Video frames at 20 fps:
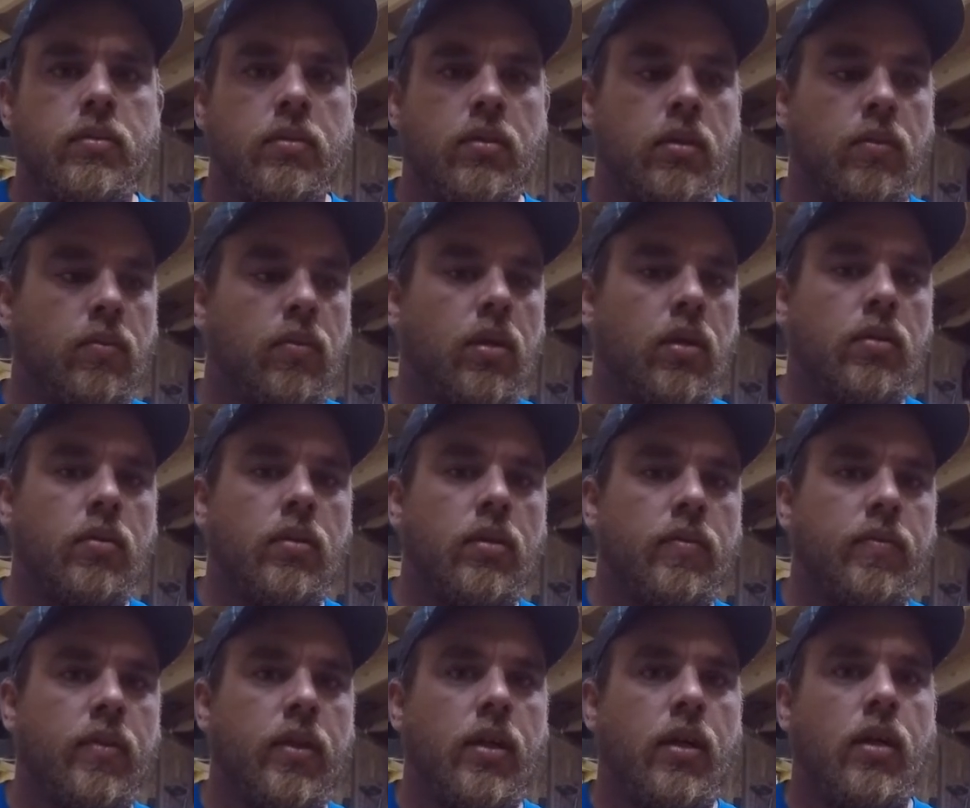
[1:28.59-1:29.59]
and welcome to
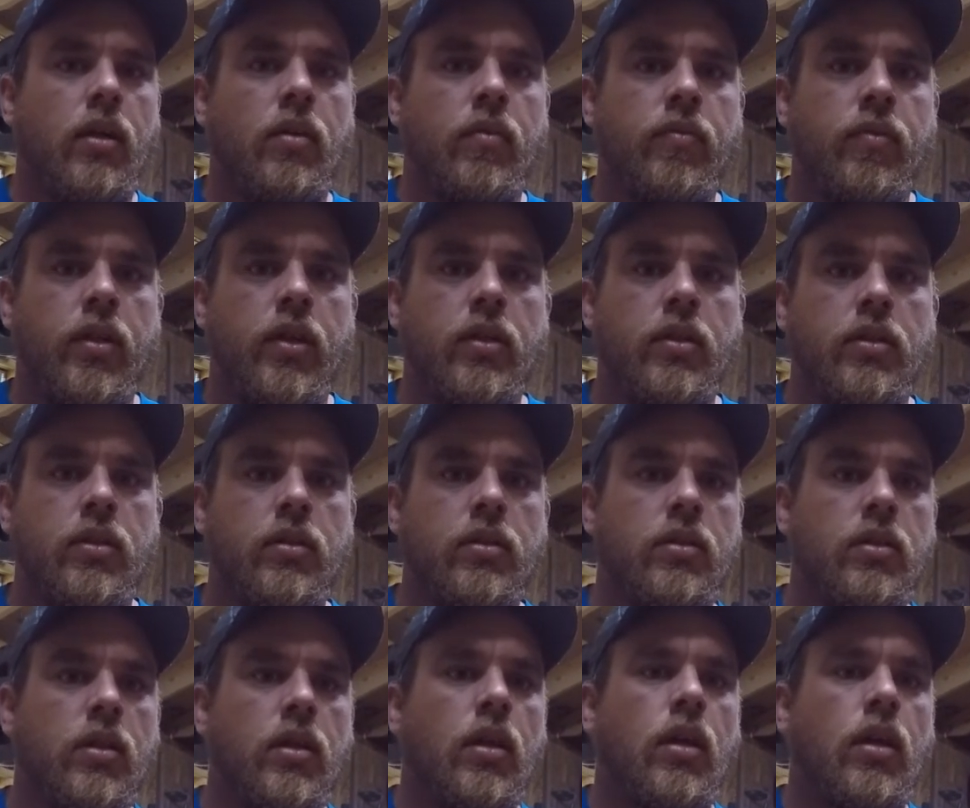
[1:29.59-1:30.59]
VA Adventures.